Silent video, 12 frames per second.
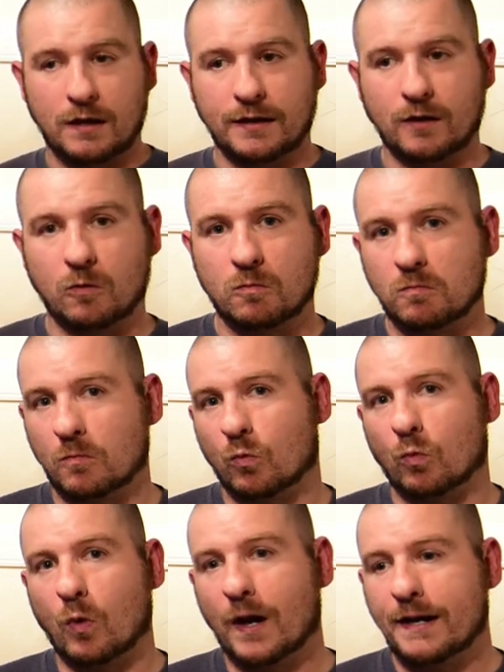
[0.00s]
You know,
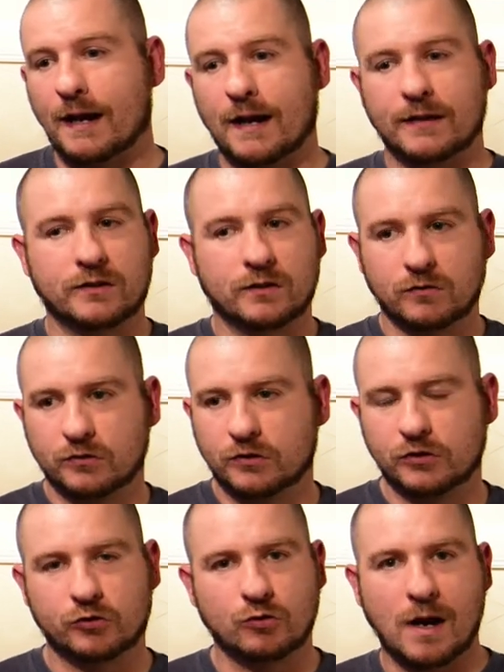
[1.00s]
why not
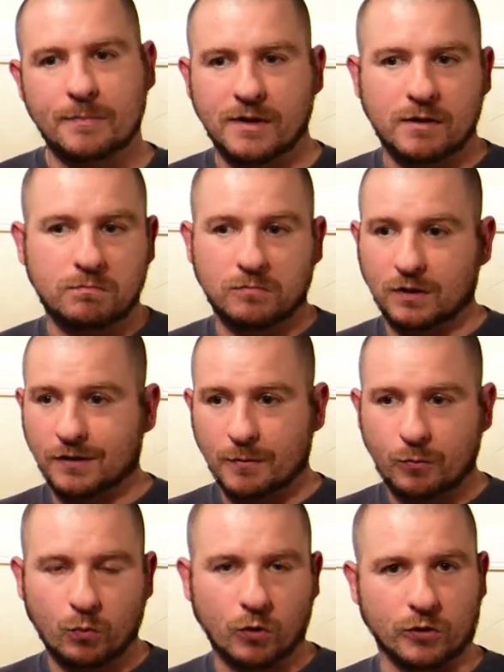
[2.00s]
just drop them a
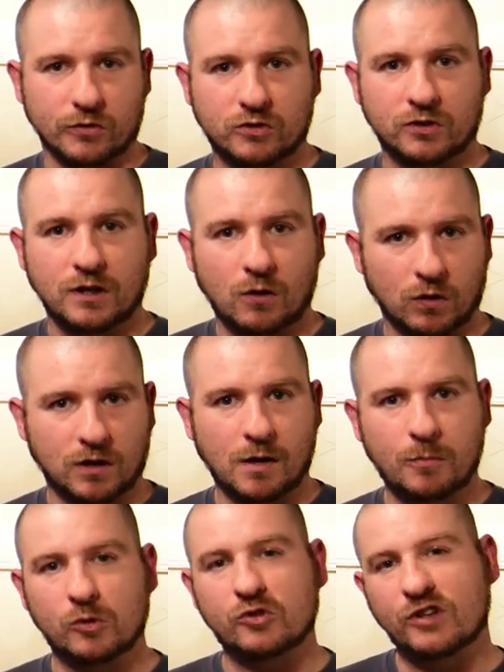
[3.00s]
couple words, you know, a
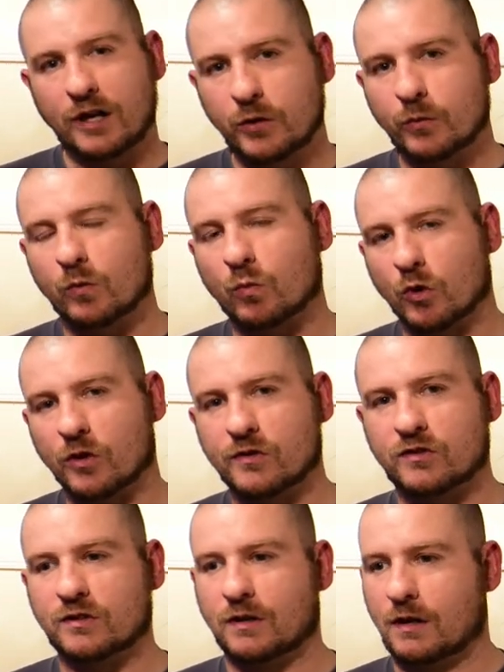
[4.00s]
couple genuine
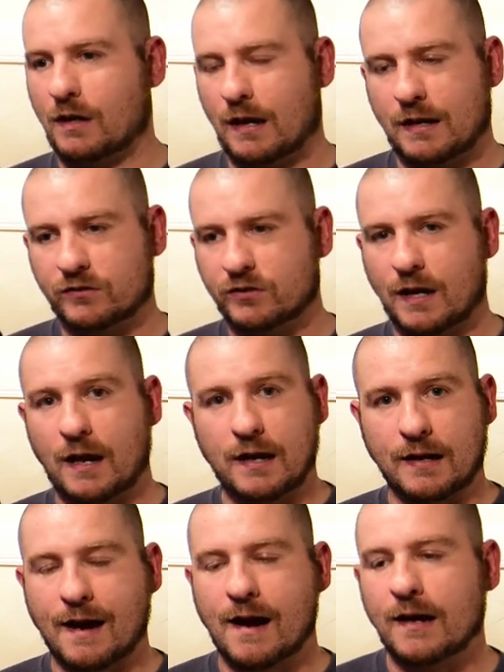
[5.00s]
words and say, hey,